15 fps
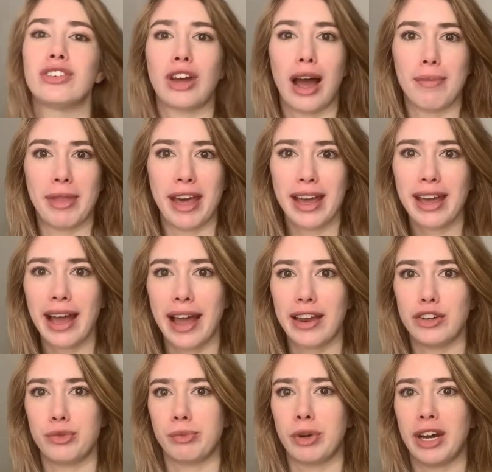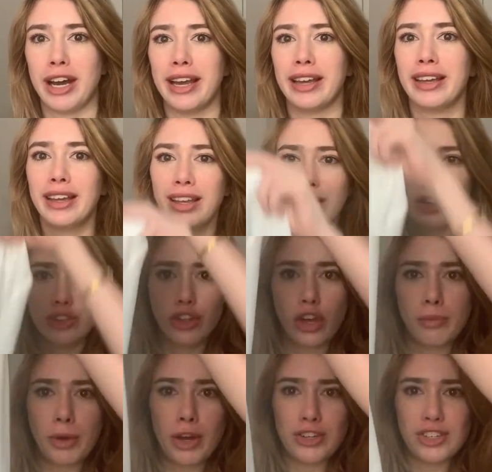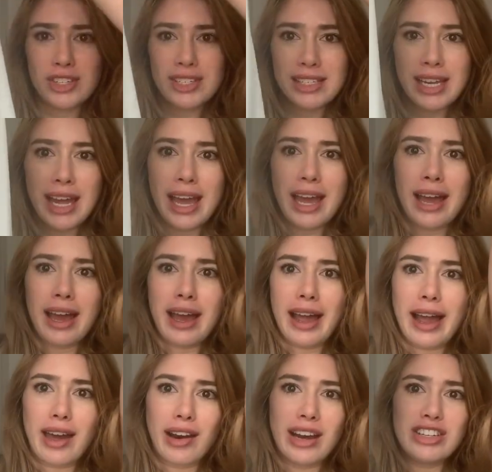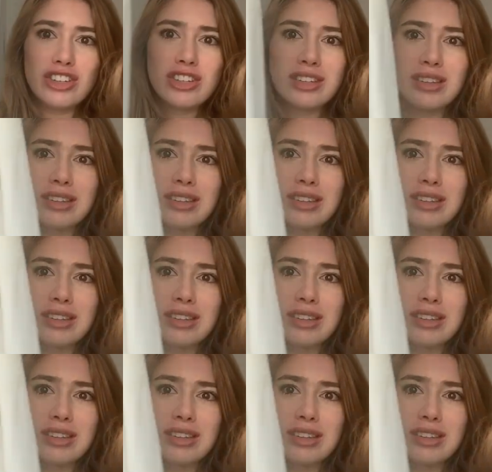time there and my third purchase. And I just